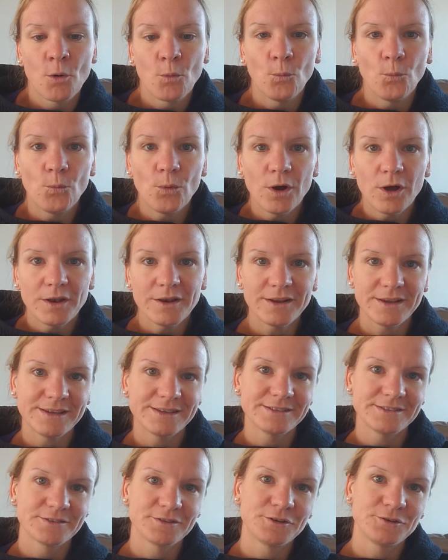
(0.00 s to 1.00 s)
What
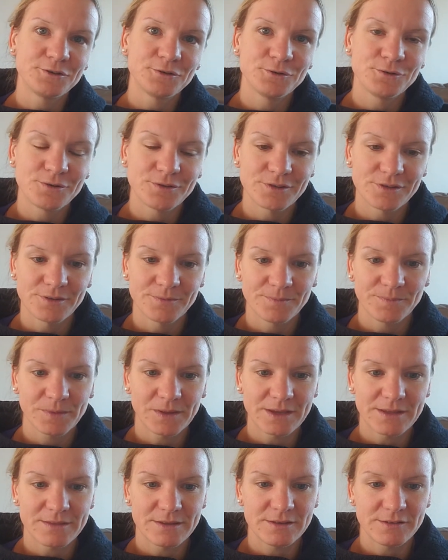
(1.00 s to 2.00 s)
is the truth
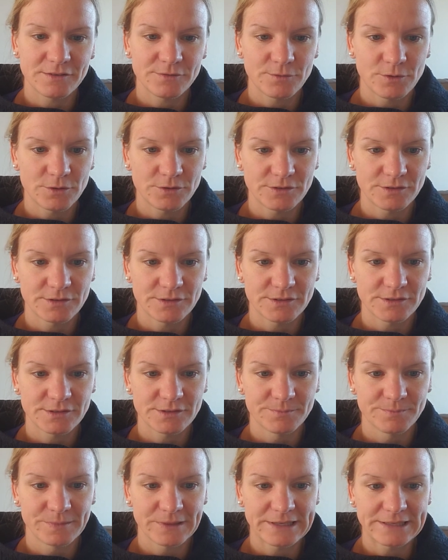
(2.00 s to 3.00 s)
in these verses?
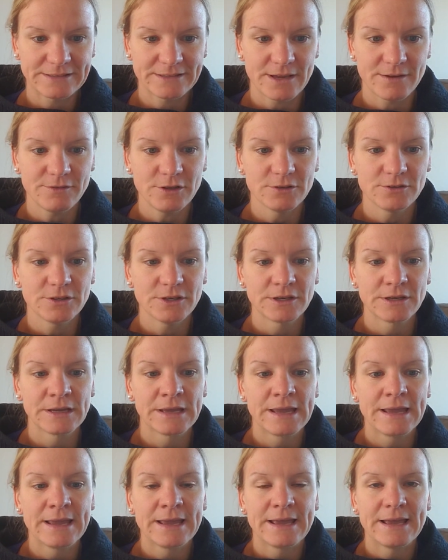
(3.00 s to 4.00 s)
Let's have a look
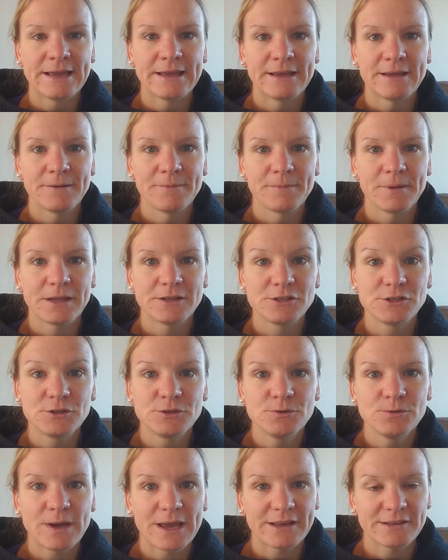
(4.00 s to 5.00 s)
at
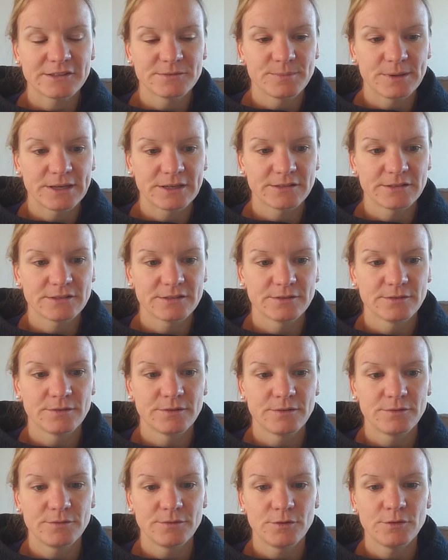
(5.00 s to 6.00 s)
two aspects.
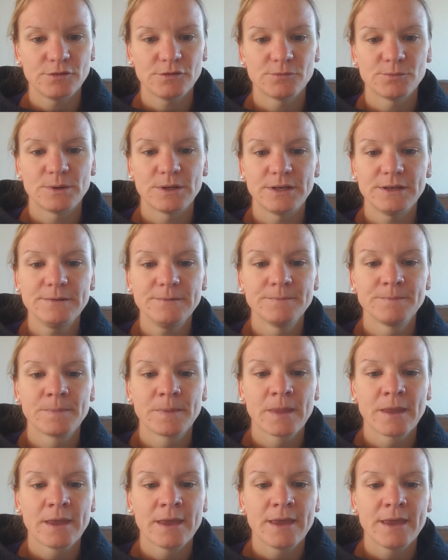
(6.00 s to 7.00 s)
The first one,
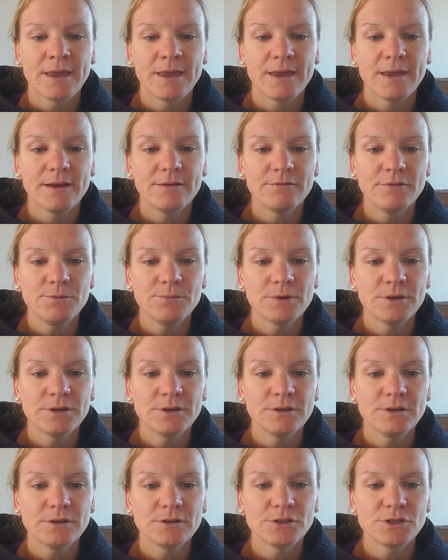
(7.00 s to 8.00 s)

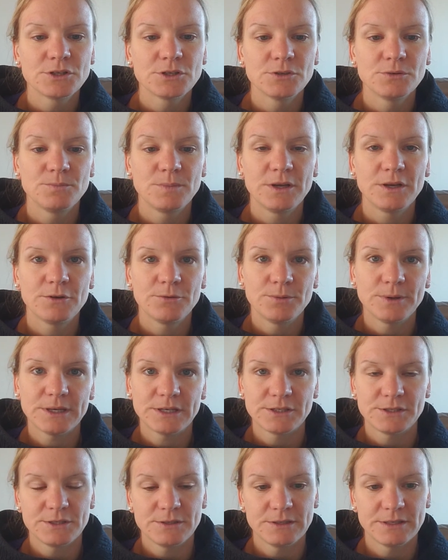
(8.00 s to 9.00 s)
everyone should be quick
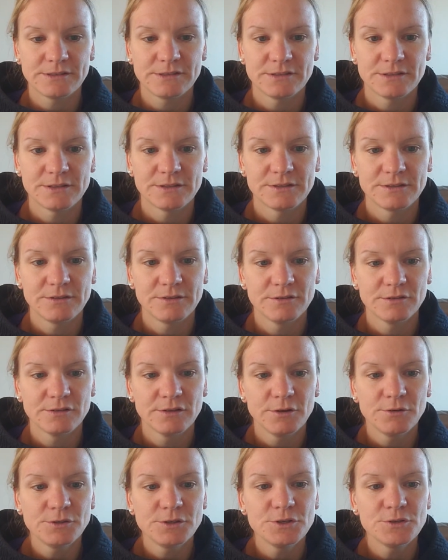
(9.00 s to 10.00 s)
to listen,
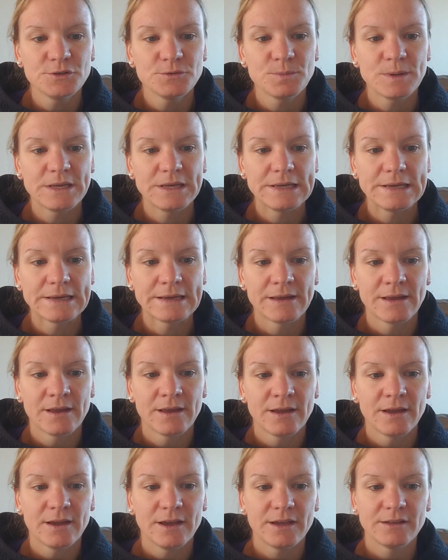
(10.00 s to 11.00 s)
slow to speak,
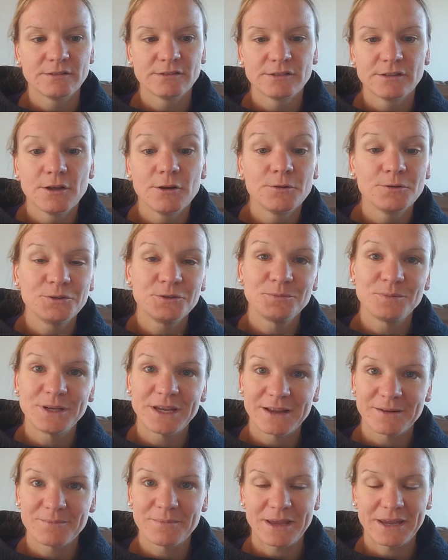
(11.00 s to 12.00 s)
and slow to
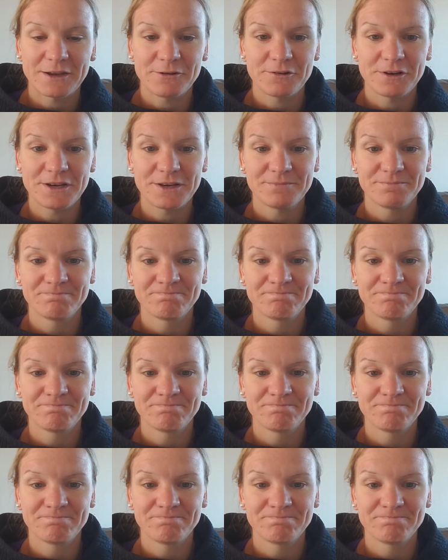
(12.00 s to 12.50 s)
become angry.